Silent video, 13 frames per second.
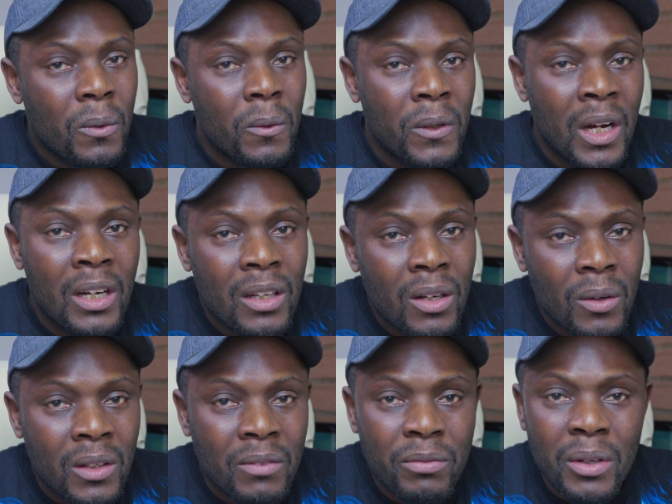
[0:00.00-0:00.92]
Korea
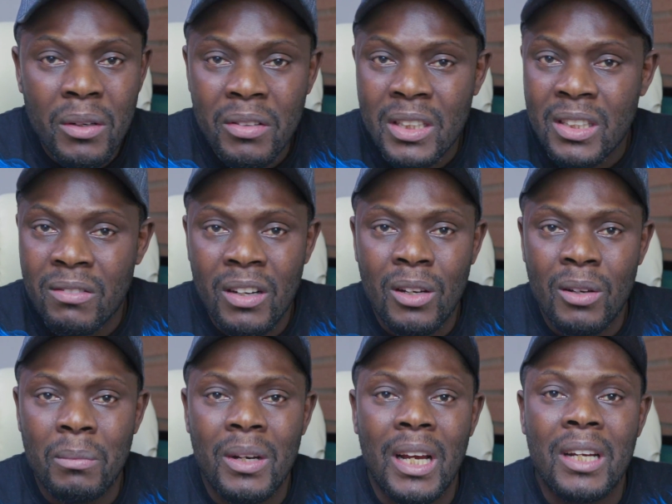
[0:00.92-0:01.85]
got very
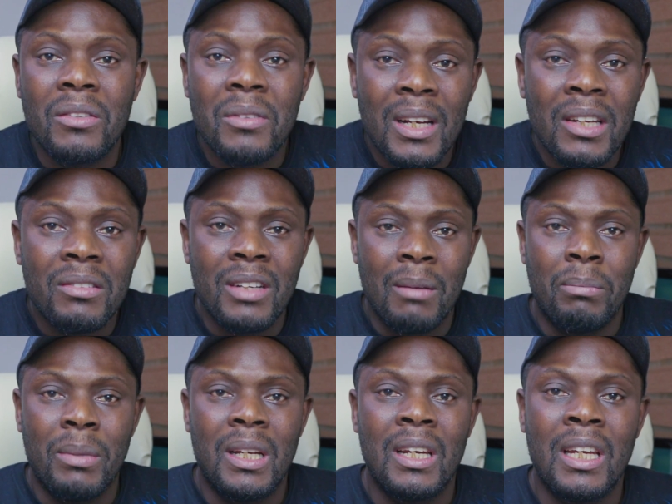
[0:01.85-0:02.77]
developed, really
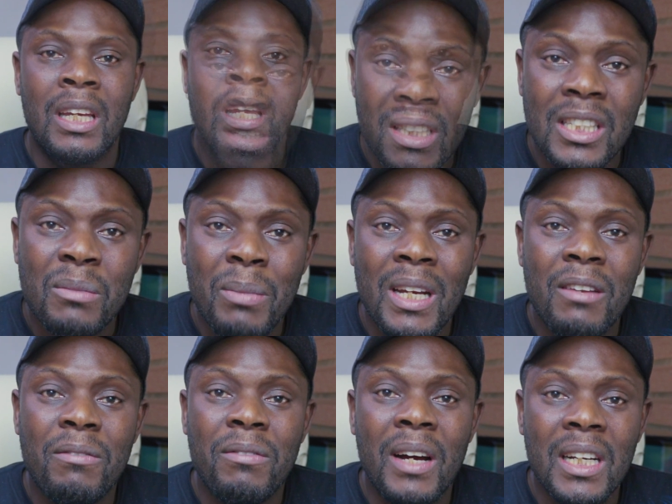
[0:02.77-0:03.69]
rapidly. Despite the
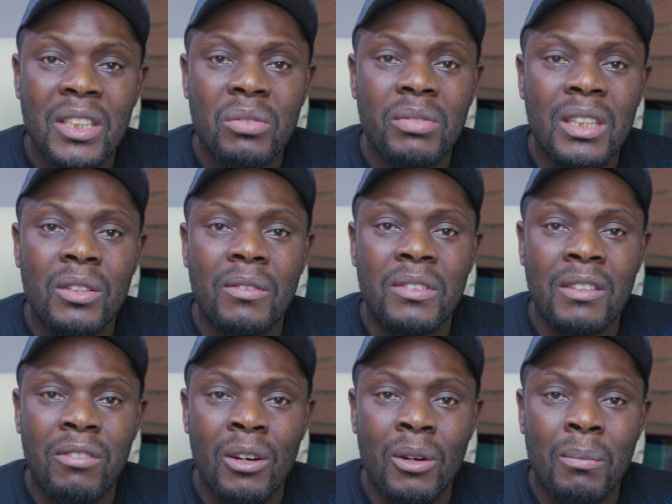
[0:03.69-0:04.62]
fast rate of
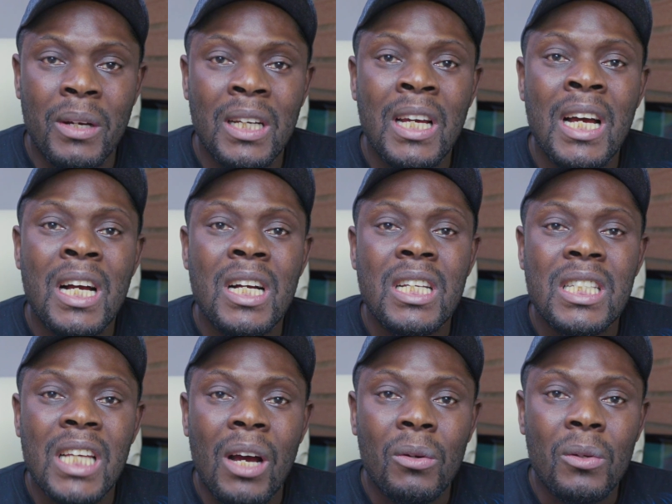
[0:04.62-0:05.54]
development,
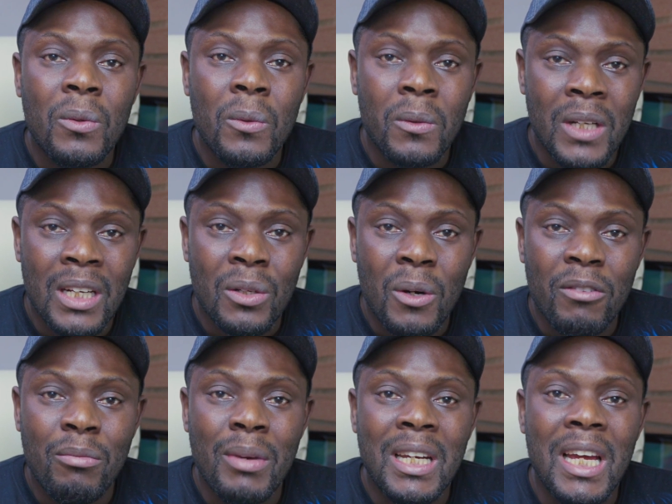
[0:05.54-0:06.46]
South Korean
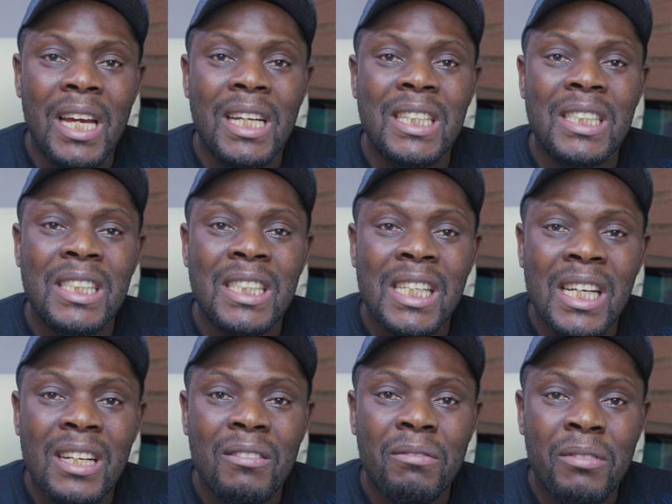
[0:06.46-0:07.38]
government is
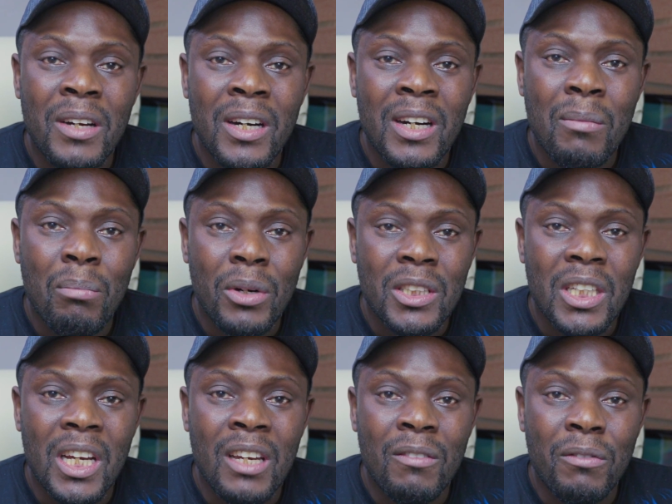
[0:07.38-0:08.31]
still very much
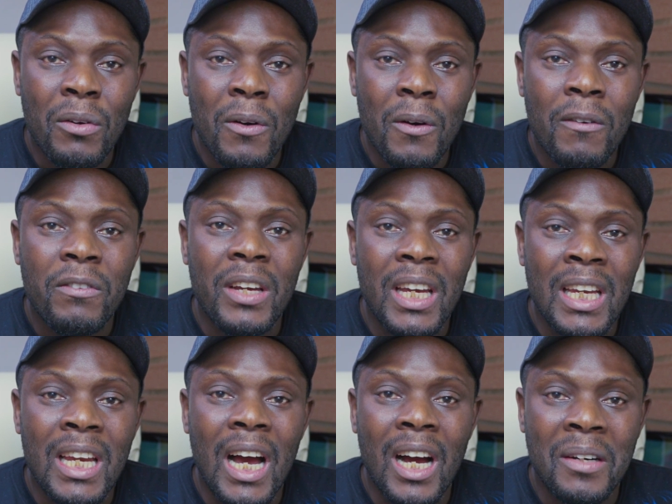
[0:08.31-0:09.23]
involved
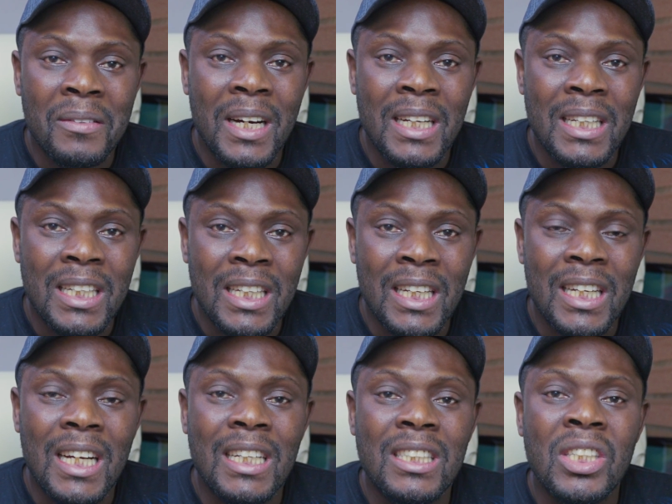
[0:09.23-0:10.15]
in R&D,
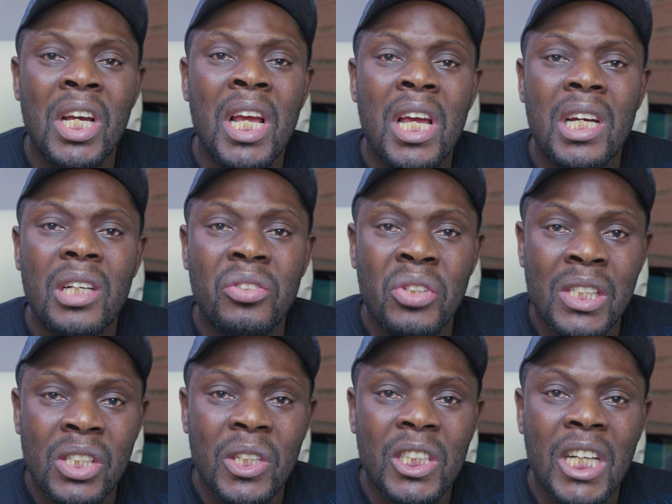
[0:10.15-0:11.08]
that is
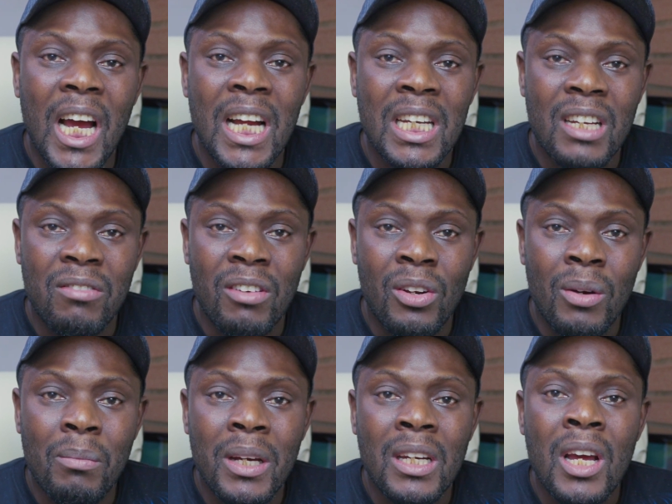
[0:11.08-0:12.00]
research and
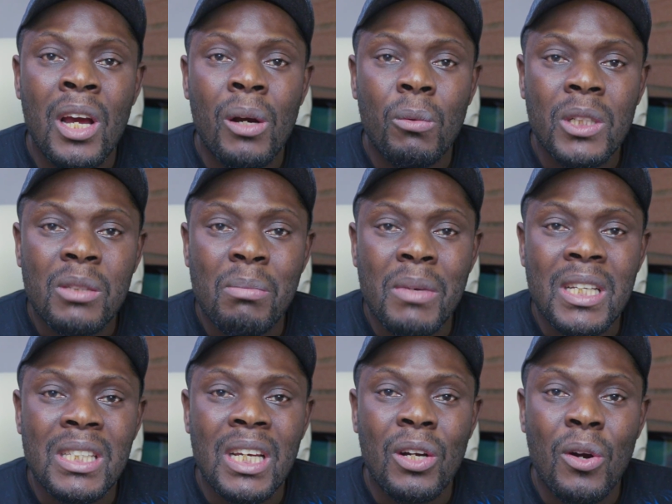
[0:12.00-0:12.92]
development, which
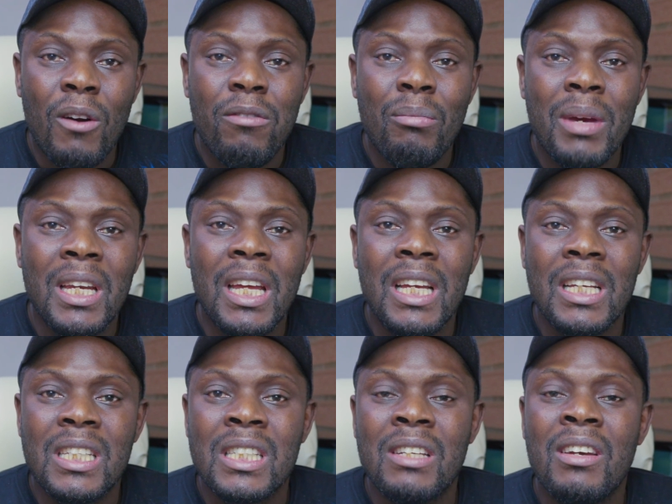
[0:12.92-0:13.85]
means the government
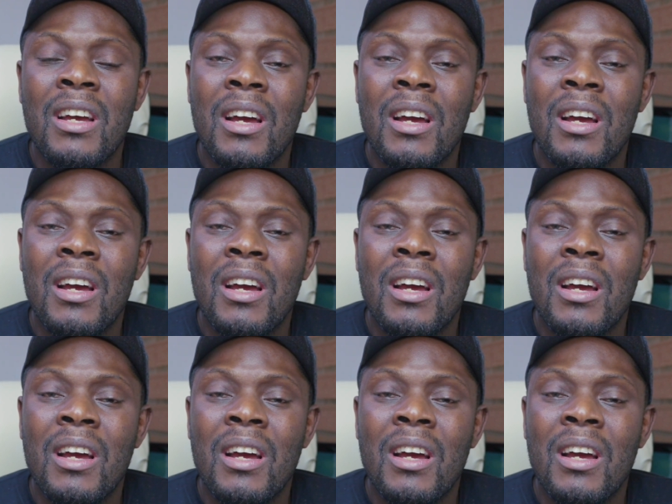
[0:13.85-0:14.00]
is